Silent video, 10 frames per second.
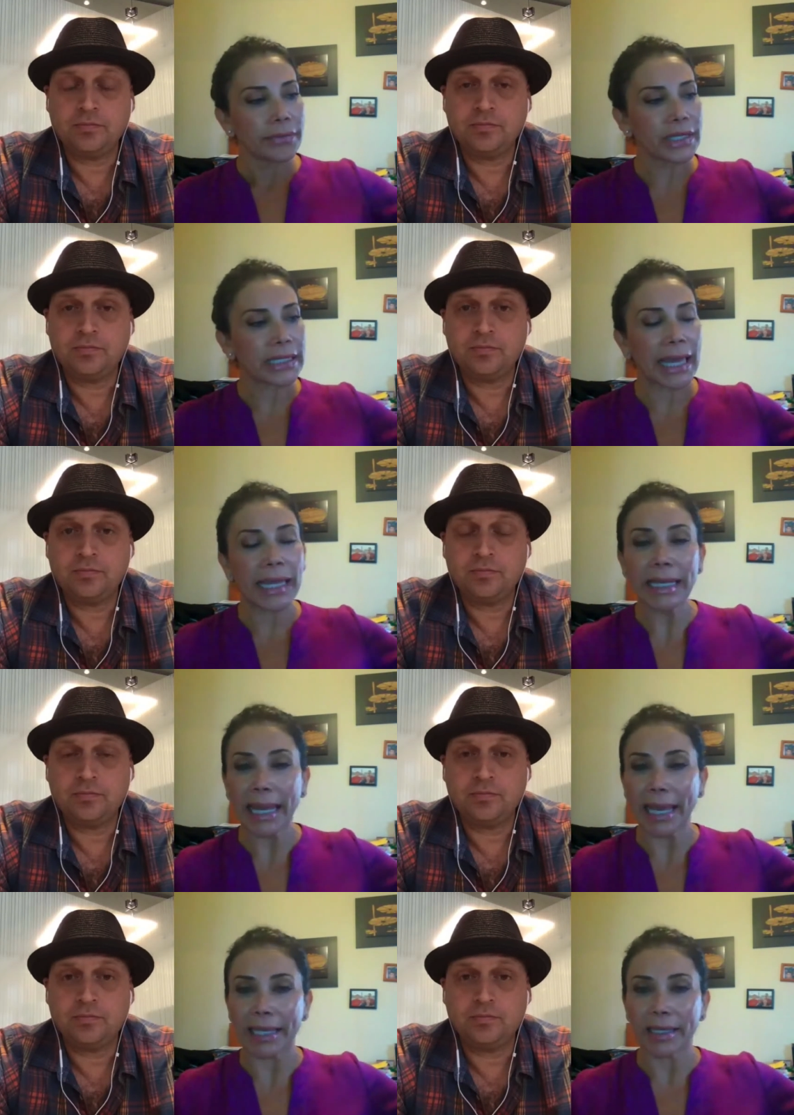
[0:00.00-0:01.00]
Speaker 1: the client
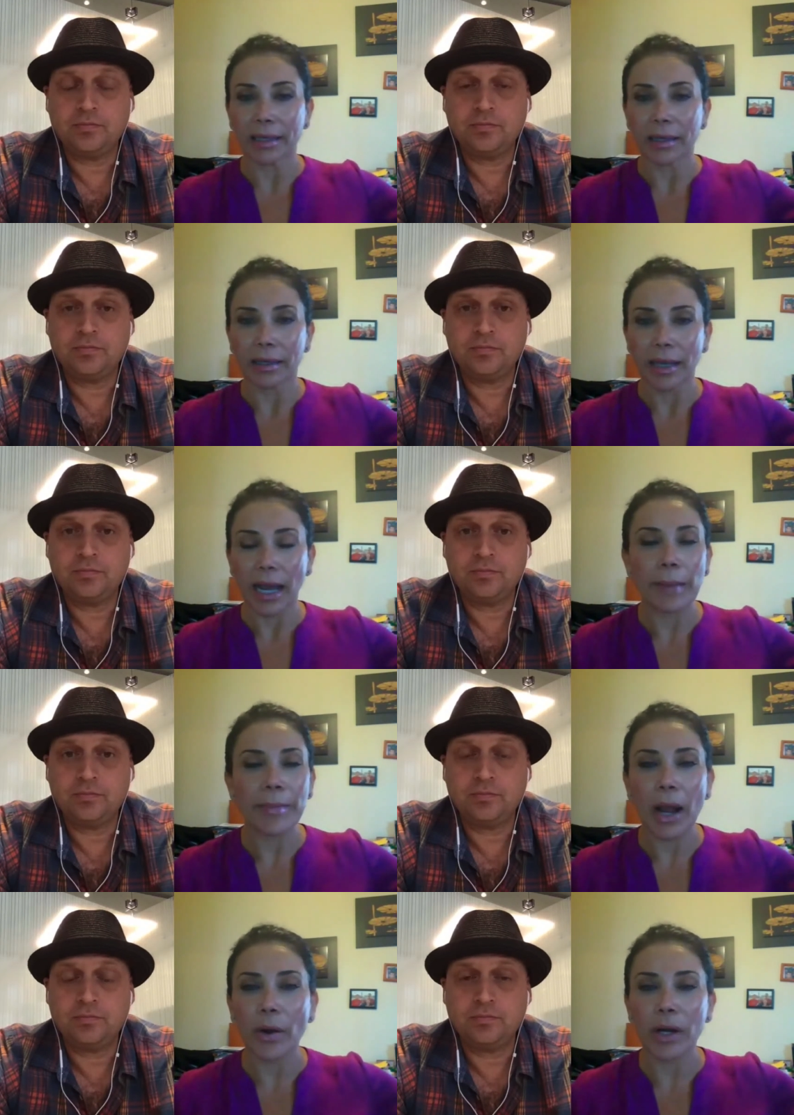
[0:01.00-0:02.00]
A, I'm
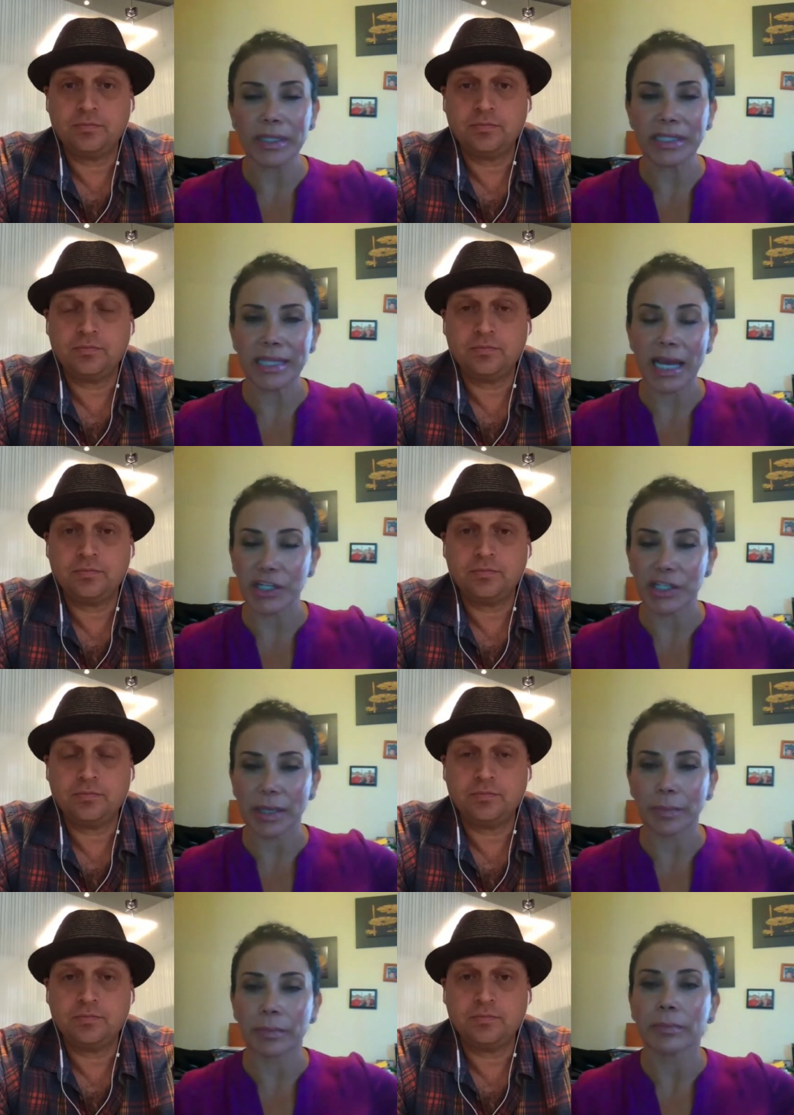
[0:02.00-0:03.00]
not going to be touching
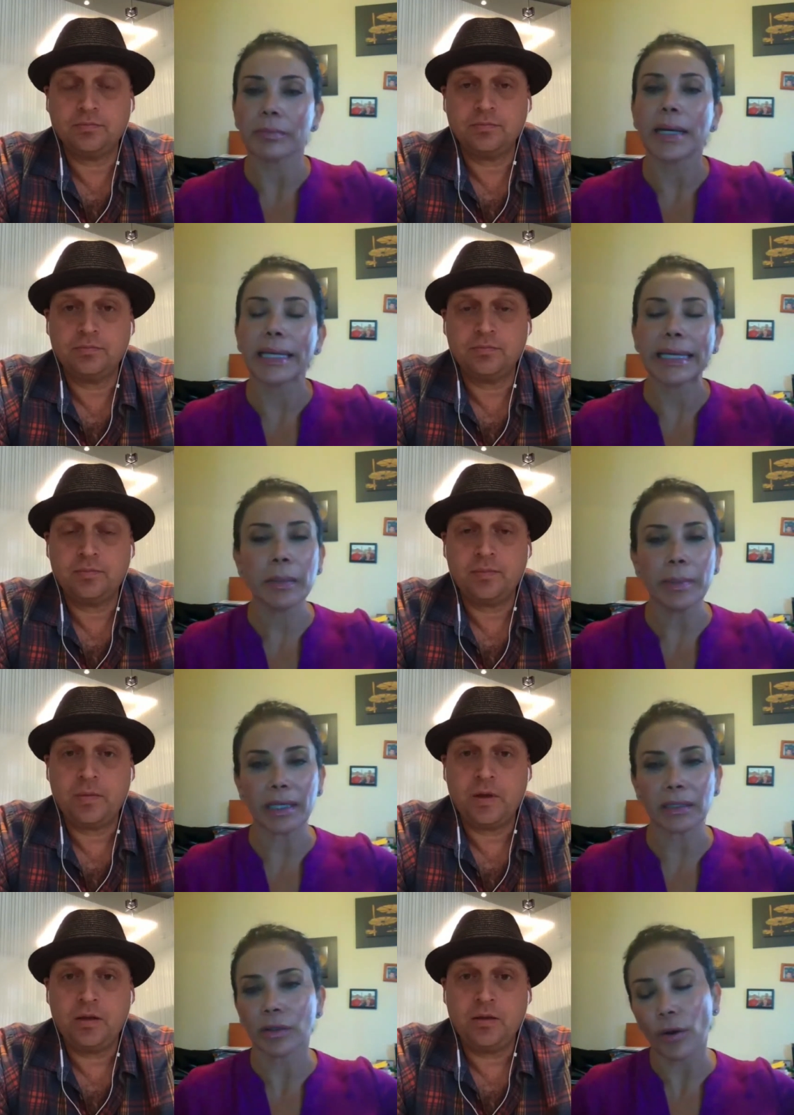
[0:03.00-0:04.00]
them by
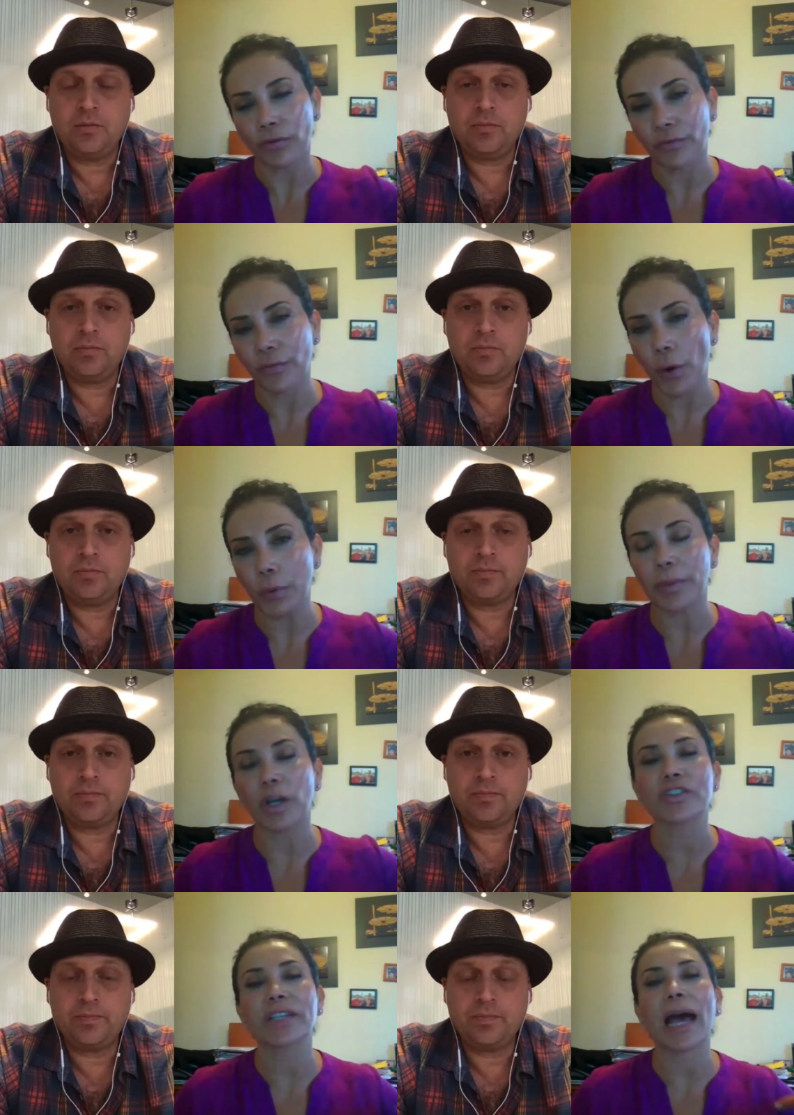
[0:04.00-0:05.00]
email or phone
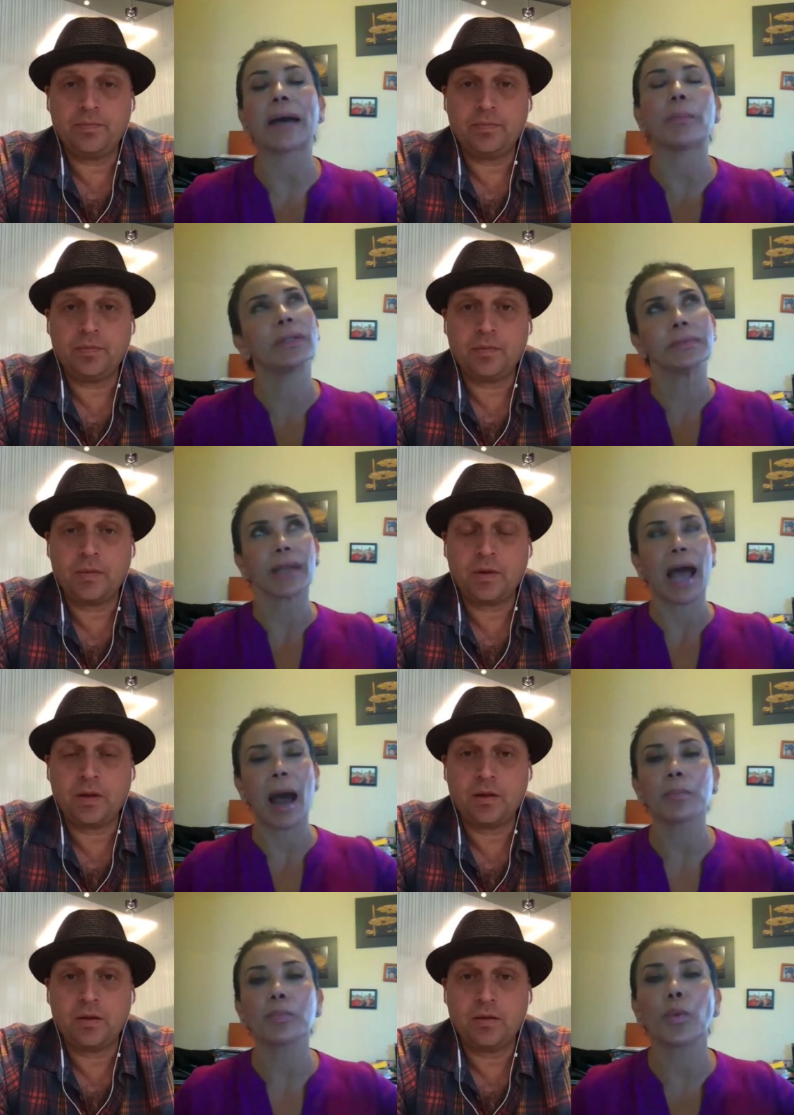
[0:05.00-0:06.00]
because I, well,
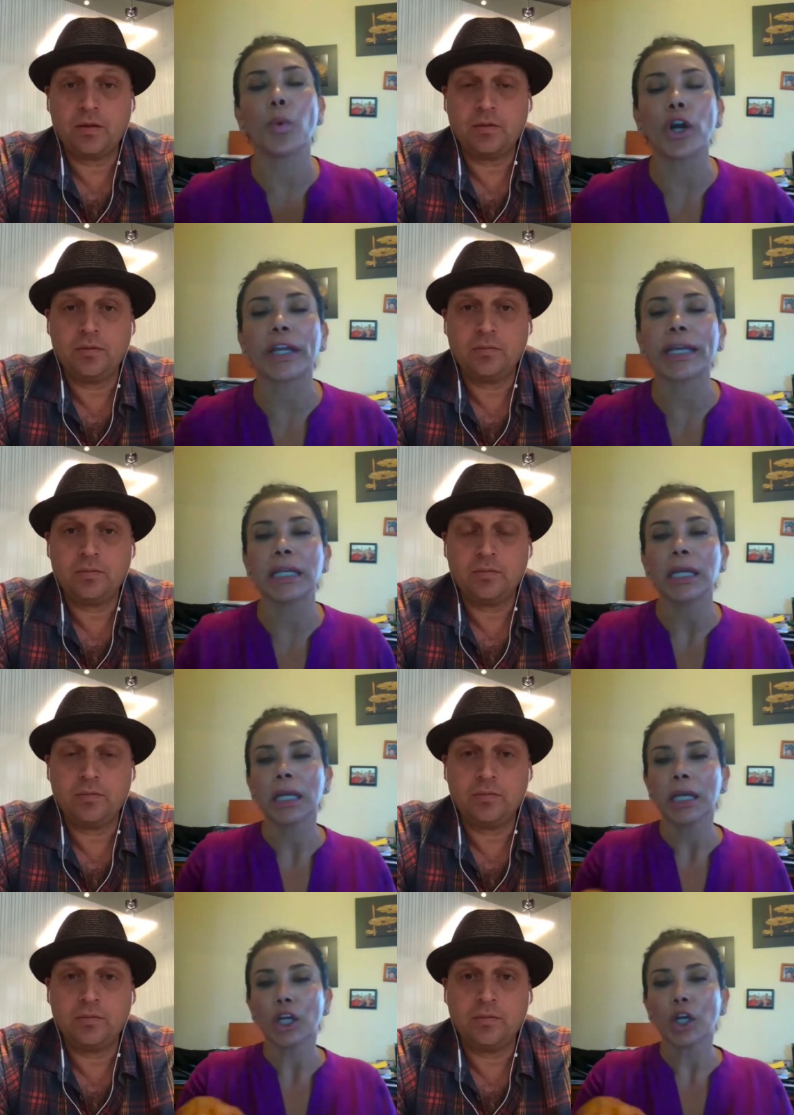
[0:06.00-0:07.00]
I'm working
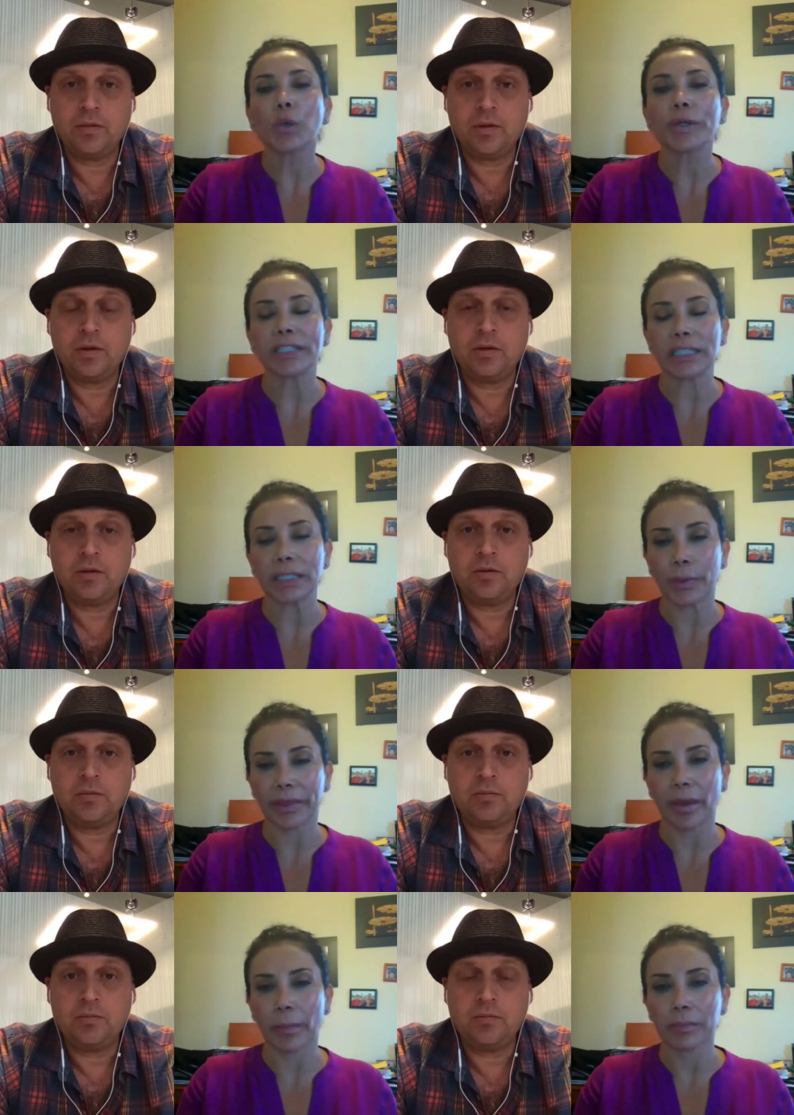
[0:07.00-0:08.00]
currently with
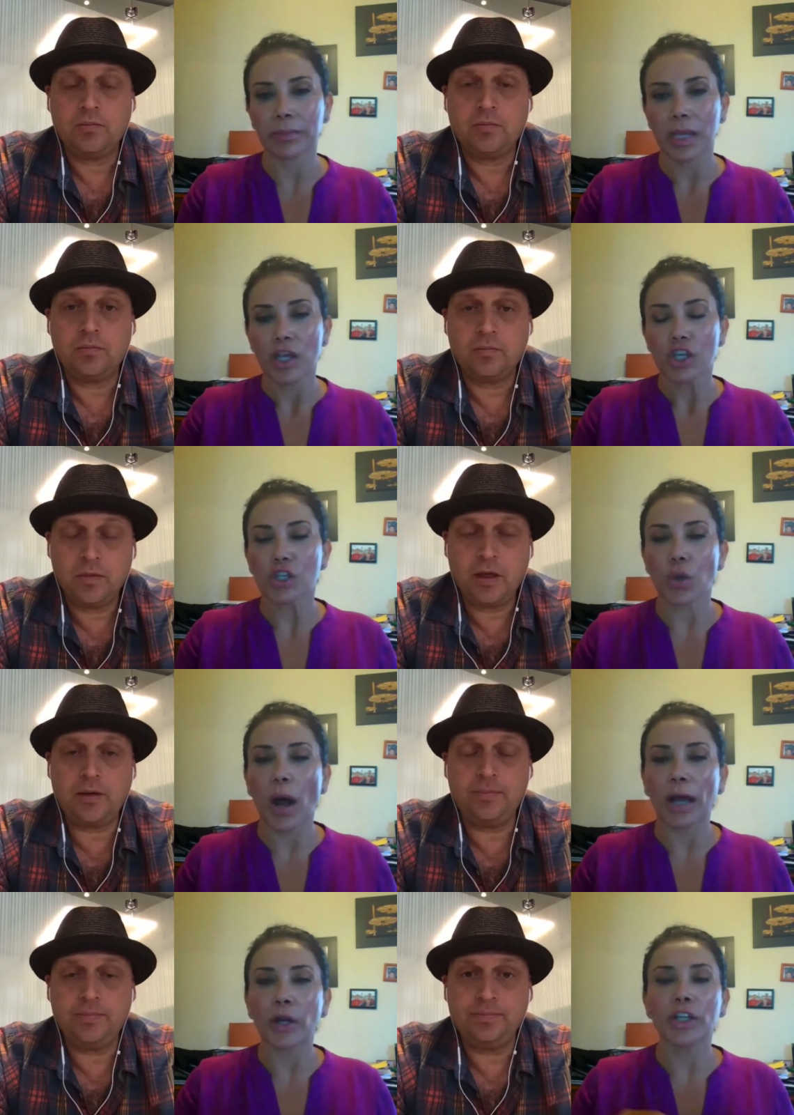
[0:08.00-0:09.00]
them. Yeah. So
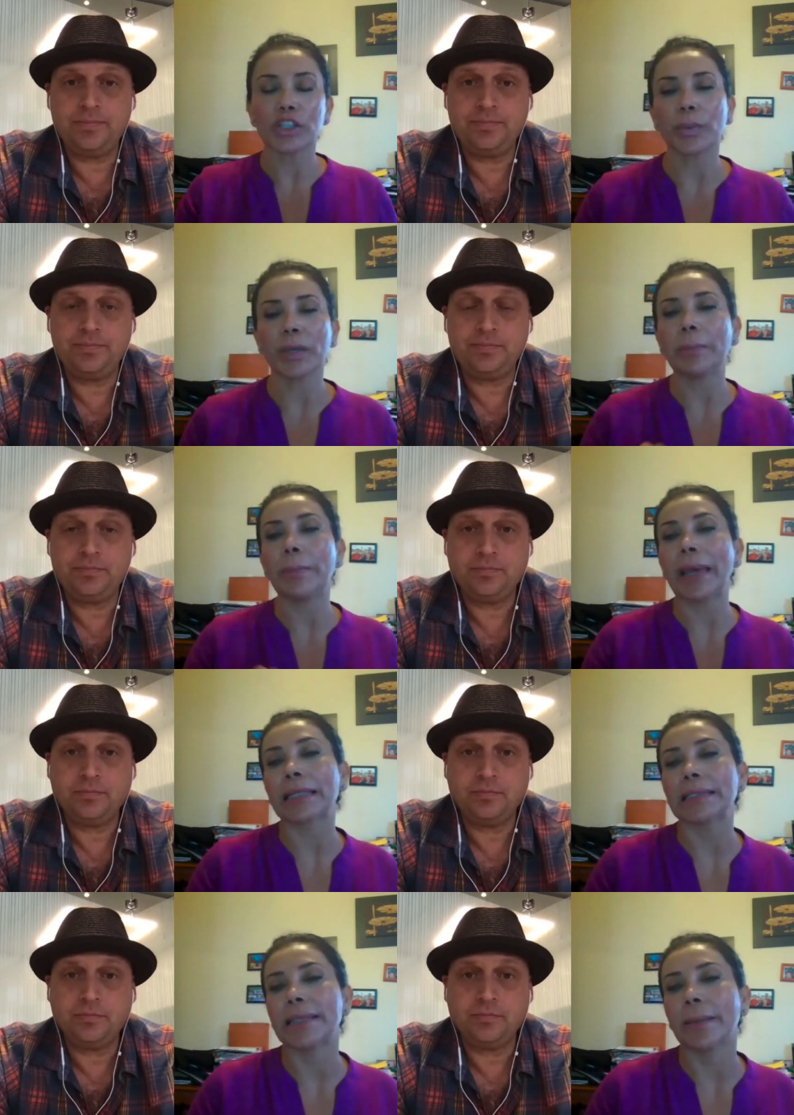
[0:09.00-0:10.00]
I don't need to be
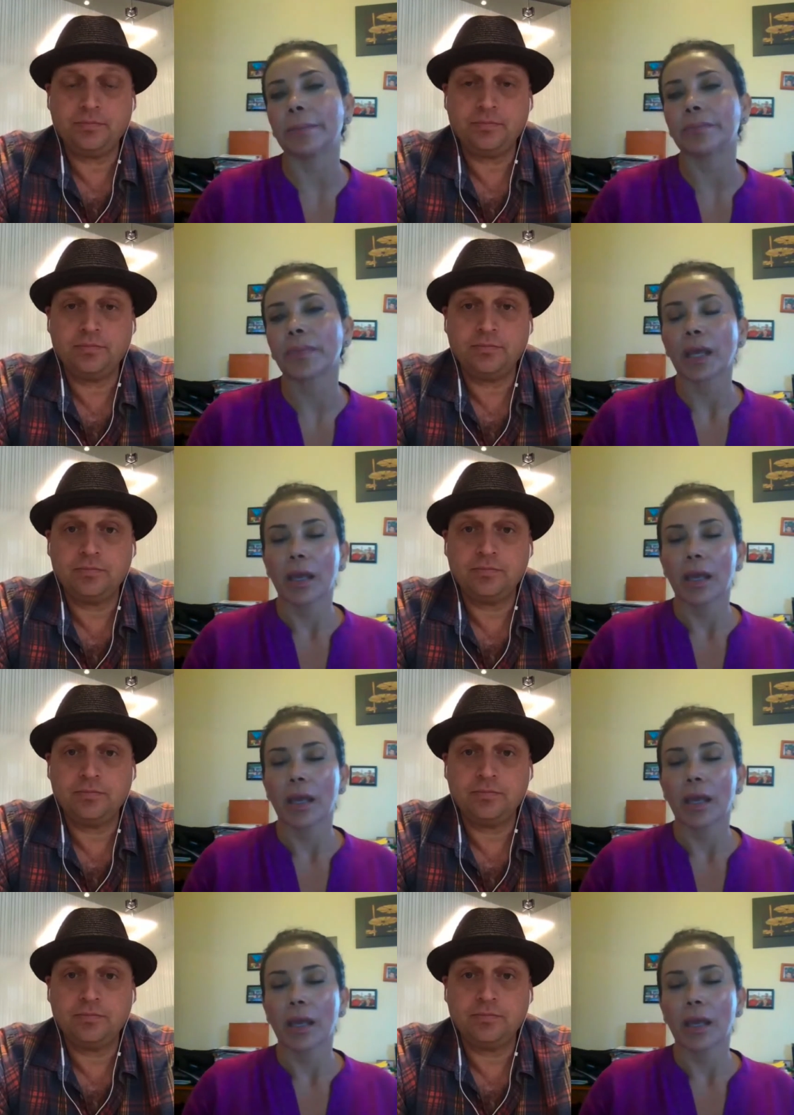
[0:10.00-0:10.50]
emailing them.